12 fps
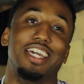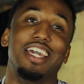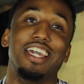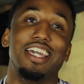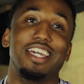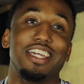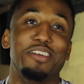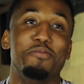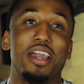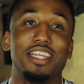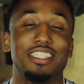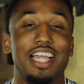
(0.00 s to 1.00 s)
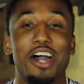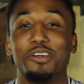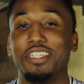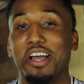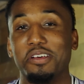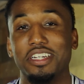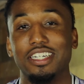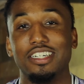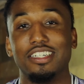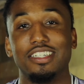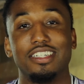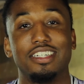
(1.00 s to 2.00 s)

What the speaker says: And basically I was out there